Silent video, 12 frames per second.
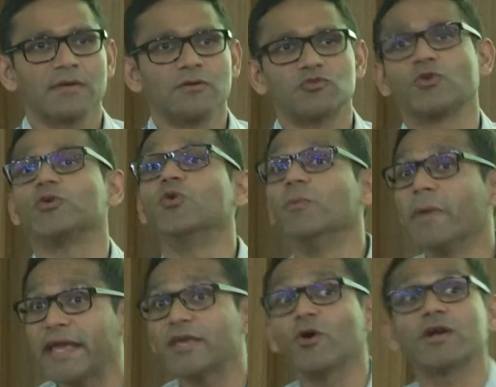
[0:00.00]
So you
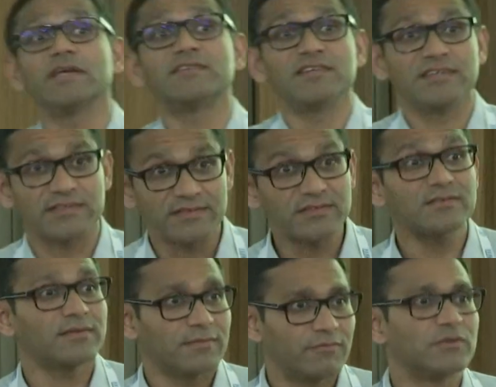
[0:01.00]
make your
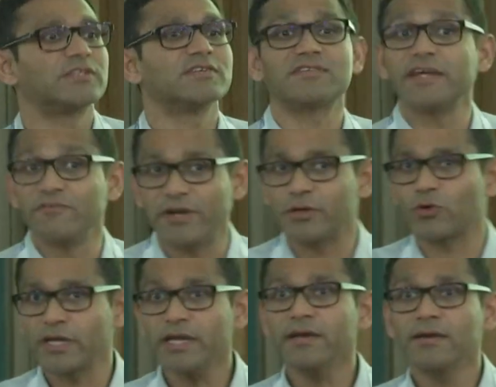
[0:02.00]
decisions, which is the
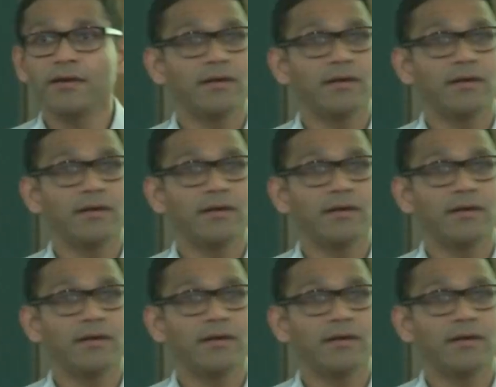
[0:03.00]
inventory.